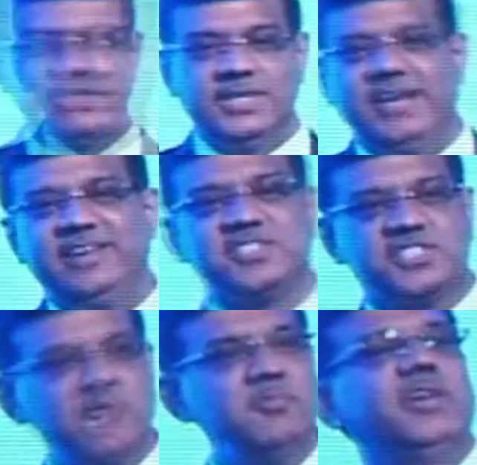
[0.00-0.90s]
In the
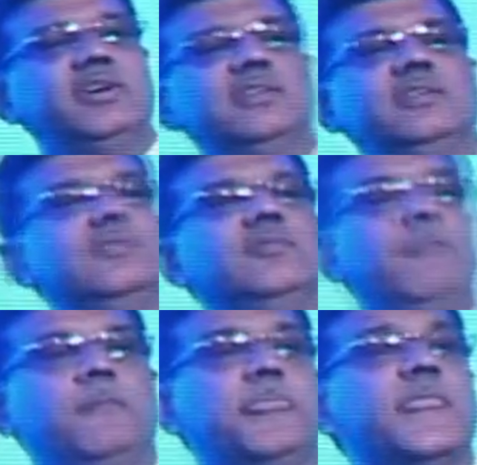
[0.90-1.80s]
same year,
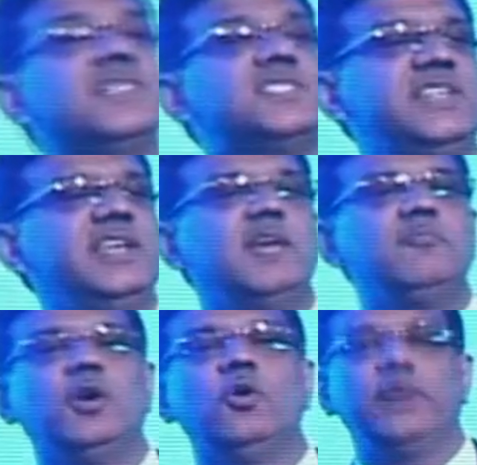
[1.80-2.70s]

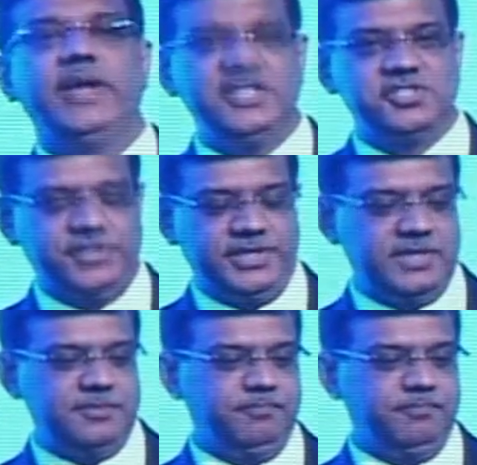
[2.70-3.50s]
CMO Asia